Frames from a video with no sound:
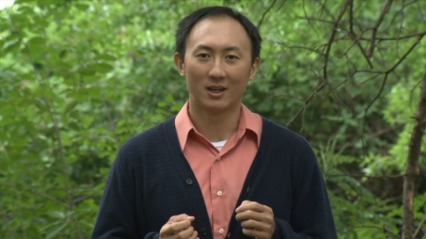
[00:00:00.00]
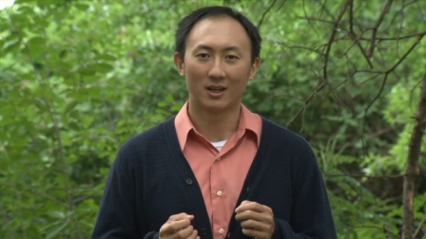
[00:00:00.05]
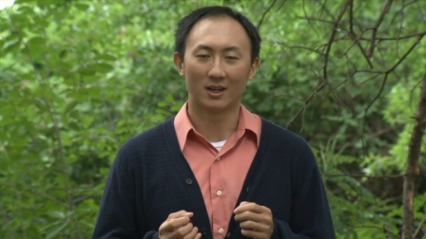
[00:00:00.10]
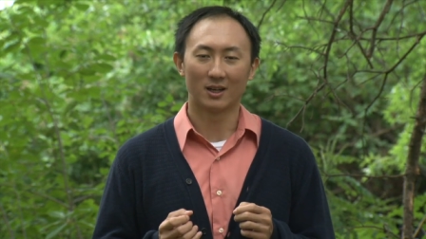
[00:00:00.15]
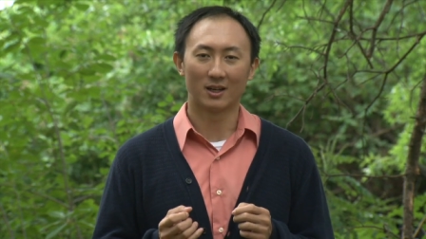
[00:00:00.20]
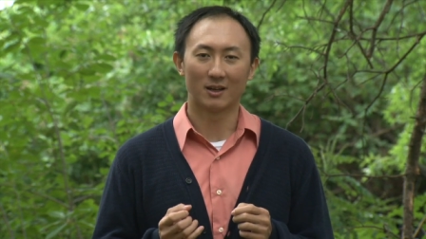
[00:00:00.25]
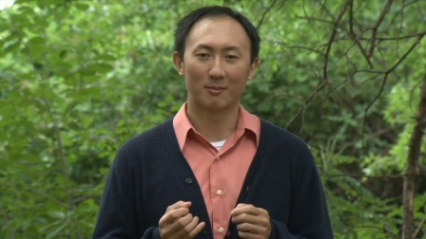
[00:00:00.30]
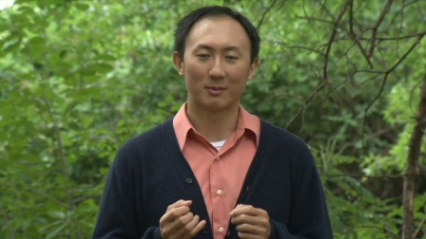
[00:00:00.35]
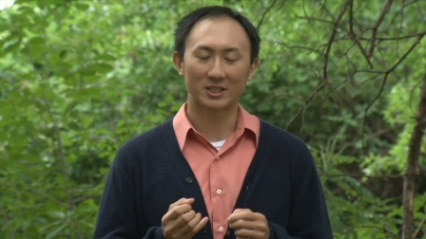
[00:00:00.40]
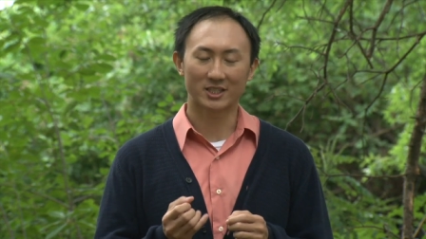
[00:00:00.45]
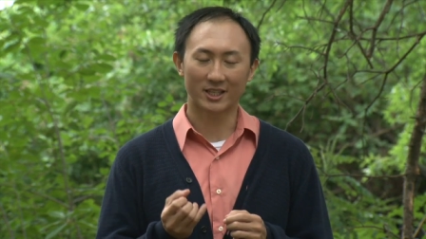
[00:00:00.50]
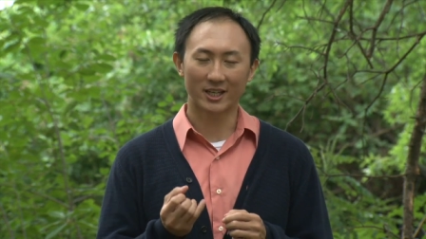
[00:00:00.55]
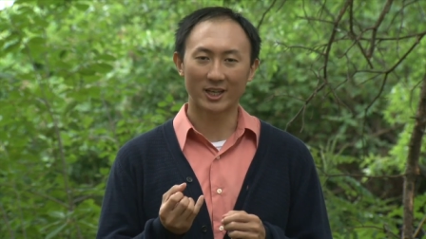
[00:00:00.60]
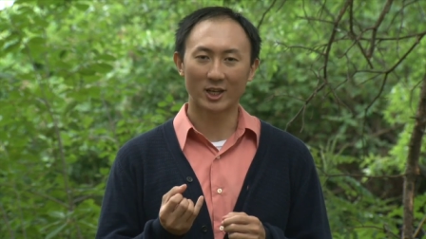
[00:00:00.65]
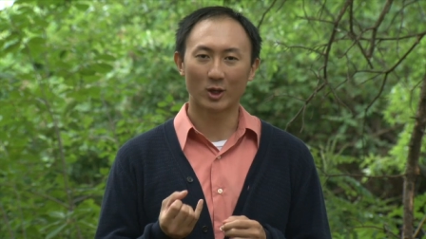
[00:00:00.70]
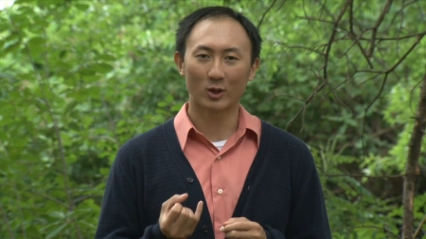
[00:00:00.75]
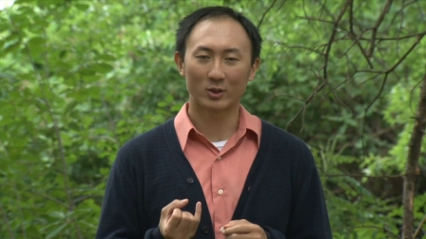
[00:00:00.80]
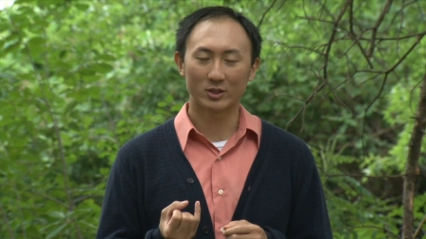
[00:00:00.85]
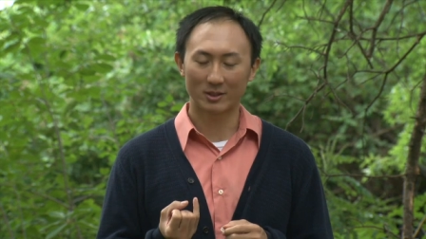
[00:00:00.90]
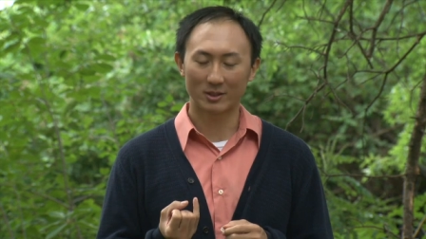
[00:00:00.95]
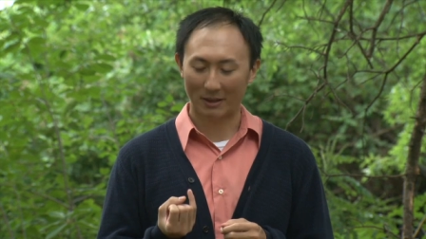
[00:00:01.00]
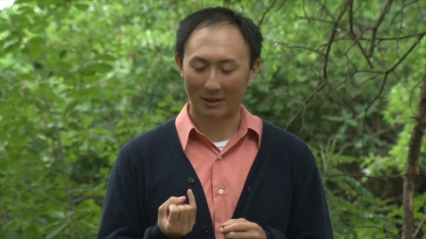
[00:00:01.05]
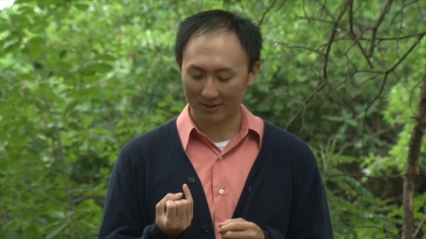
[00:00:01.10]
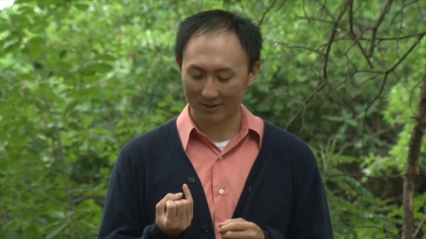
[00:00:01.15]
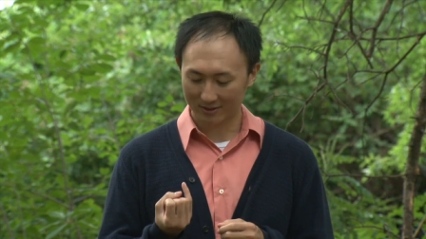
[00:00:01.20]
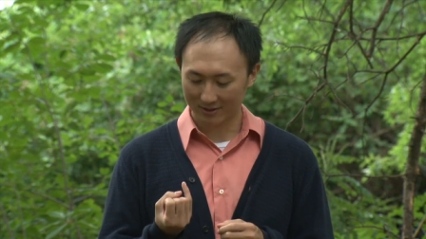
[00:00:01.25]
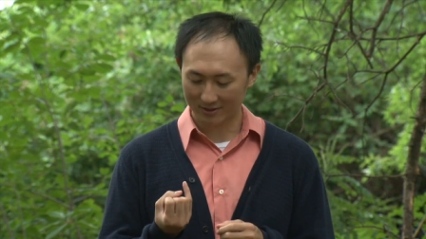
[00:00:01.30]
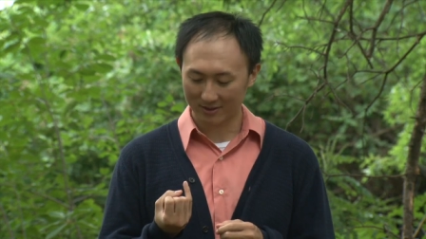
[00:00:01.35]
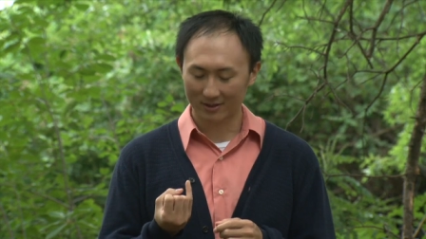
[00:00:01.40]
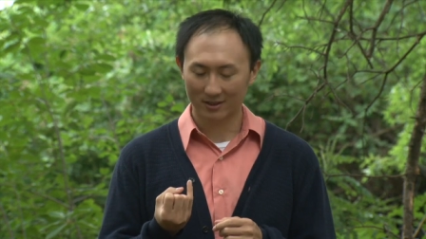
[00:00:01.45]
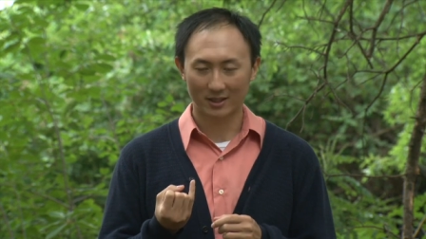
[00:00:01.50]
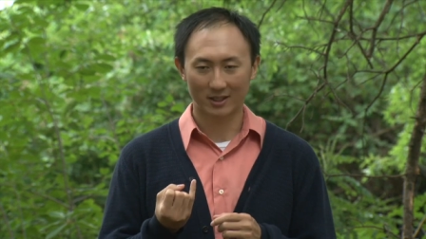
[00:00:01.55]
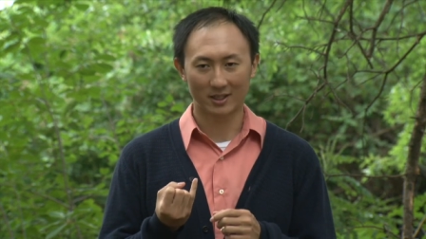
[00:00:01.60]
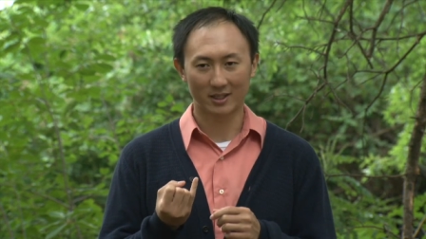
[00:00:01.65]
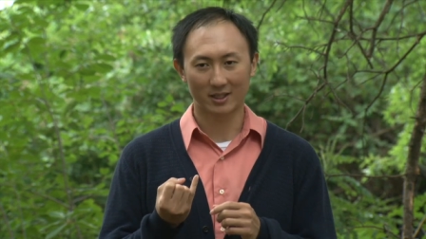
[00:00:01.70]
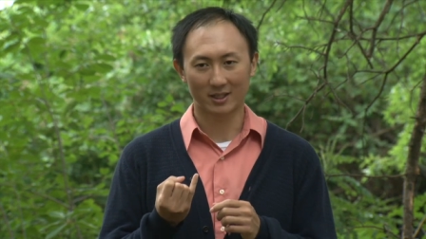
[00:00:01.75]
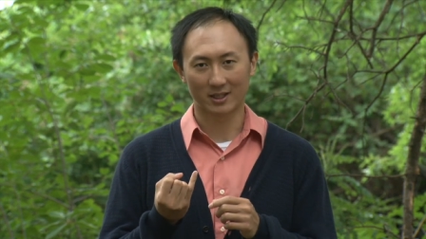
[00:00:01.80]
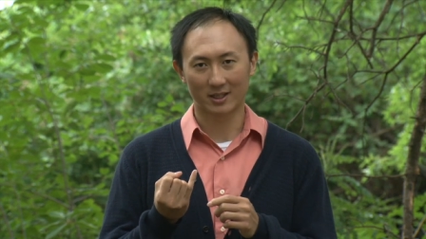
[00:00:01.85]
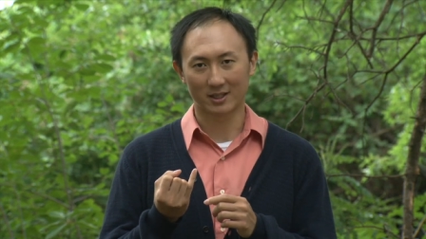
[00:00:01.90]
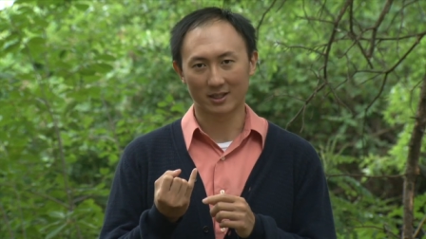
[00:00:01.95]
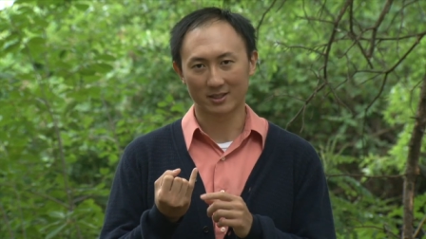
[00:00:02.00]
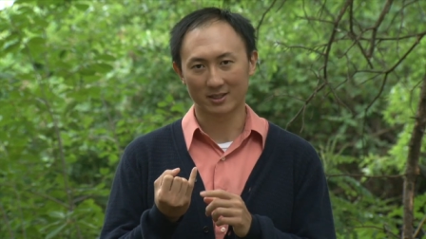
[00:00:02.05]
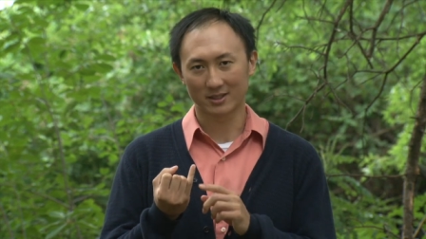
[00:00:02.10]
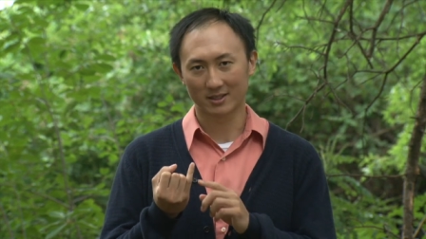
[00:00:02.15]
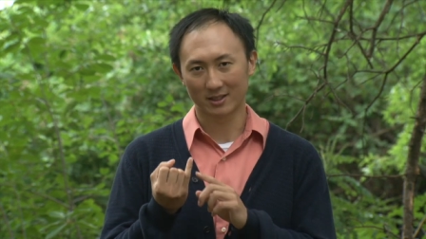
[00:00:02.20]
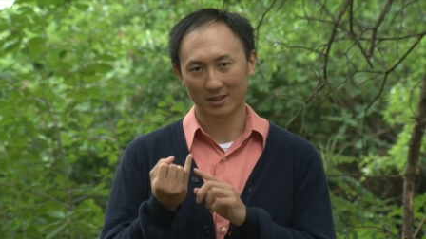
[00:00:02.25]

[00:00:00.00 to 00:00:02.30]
Uh, mosquito is about, the, uh,